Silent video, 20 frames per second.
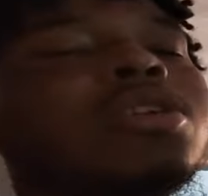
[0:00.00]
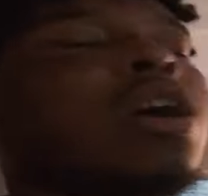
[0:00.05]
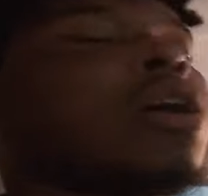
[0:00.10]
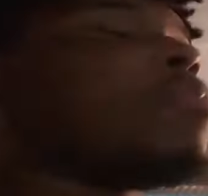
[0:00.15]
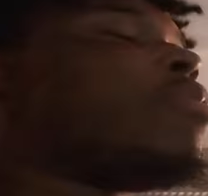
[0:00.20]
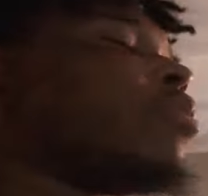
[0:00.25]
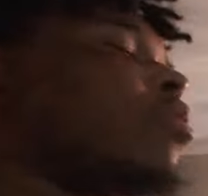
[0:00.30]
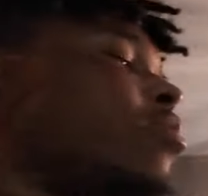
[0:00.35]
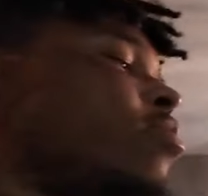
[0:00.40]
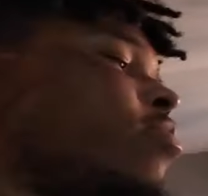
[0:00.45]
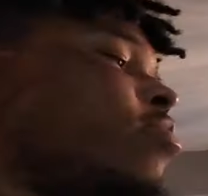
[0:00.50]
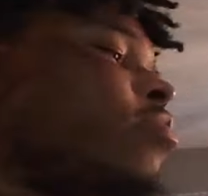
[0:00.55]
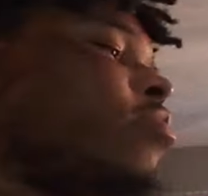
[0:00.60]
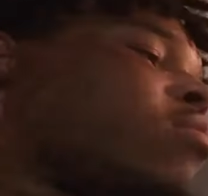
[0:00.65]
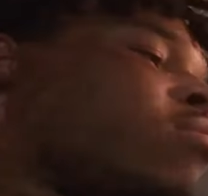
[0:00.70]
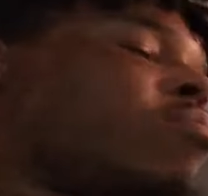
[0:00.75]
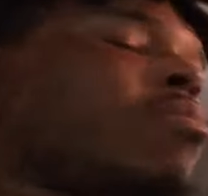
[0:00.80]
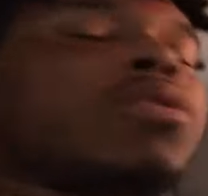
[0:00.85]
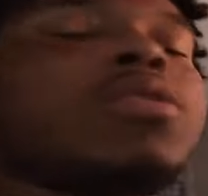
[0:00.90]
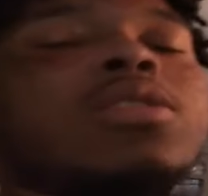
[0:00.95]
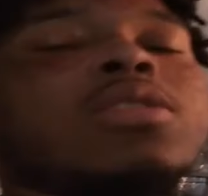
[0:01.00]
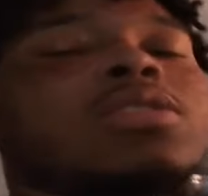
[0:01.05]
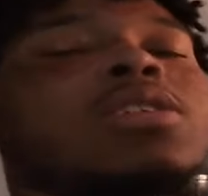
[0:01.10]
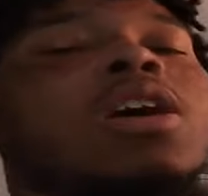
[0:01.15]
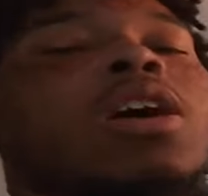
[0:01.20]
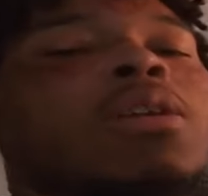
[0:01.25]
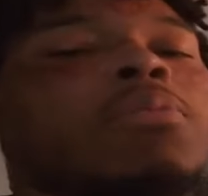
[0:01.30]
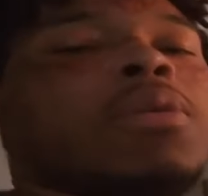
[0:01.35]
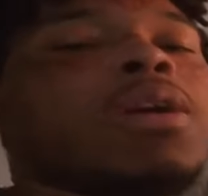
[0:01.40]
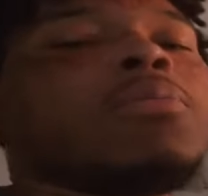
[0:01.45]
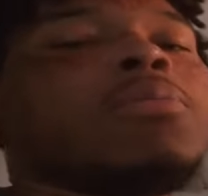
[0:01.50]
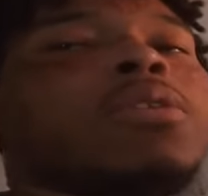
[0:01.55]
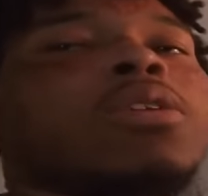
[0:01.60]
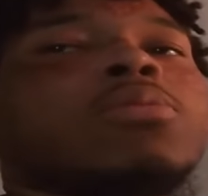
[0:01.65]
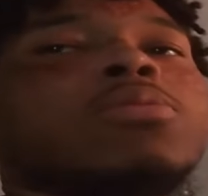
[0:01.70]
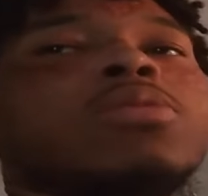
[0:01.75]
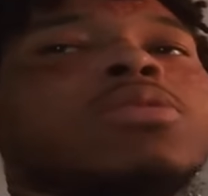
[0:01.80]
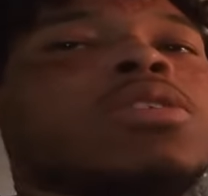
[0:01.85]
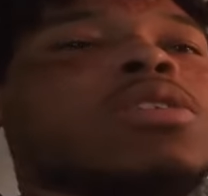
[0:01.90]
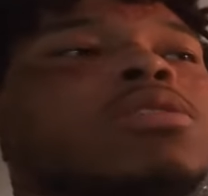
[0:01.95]
happy. But this kind of made me
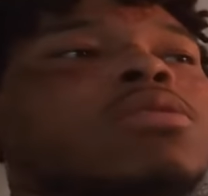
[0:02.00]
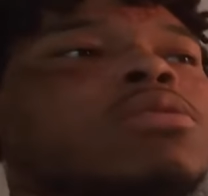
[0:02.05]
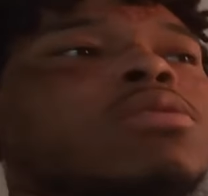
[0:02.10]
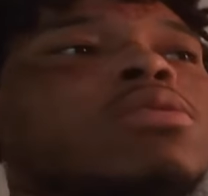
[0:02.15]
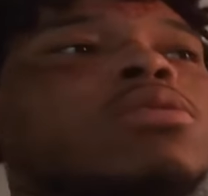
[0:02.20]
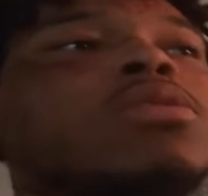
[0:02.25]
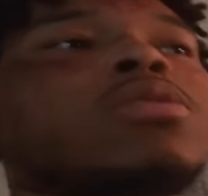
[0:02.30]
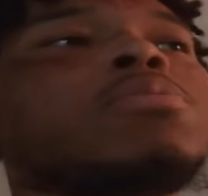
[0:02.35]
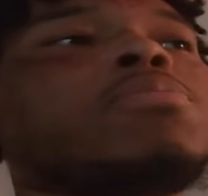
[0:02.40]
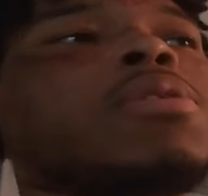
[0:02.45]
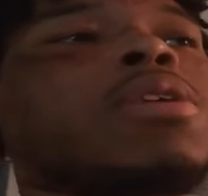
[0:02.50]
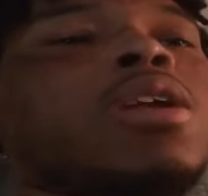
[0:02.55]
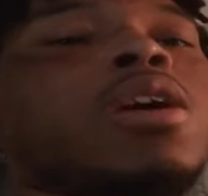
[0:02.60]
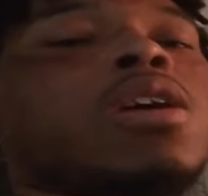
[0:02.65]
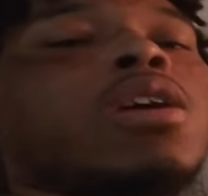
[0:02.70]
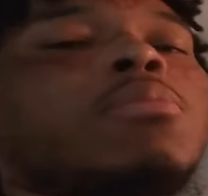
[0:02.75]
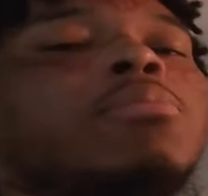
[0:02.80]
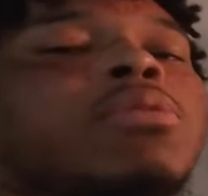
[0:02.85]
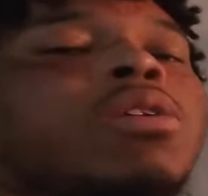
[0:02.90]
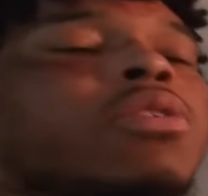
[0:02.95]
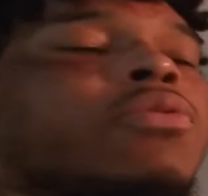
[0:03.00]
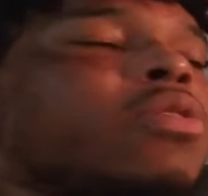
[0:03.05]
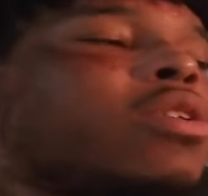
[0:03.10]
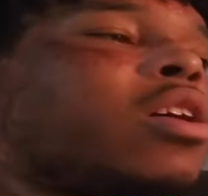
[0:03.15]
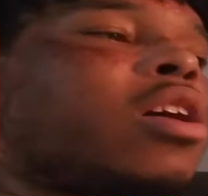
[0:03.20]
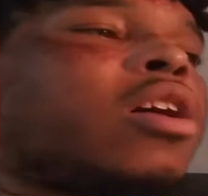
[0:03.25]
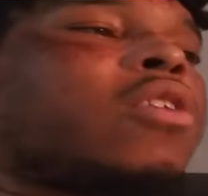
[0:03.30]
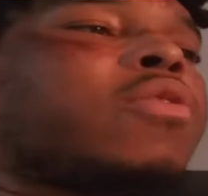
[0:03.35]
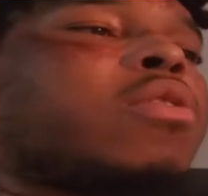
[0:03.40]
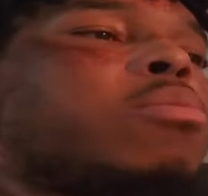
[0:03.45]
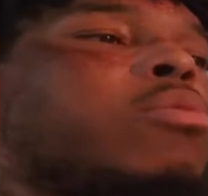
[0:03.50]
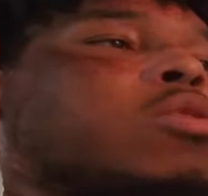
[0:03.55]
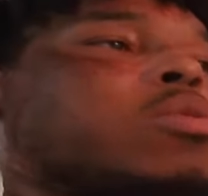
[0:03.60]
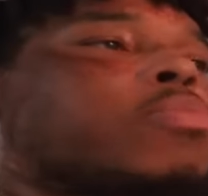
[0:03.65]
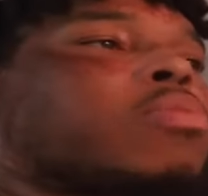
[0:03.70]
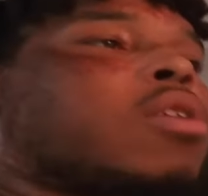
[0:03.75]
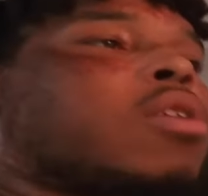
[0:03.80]
upset because it's been like a month and a half almost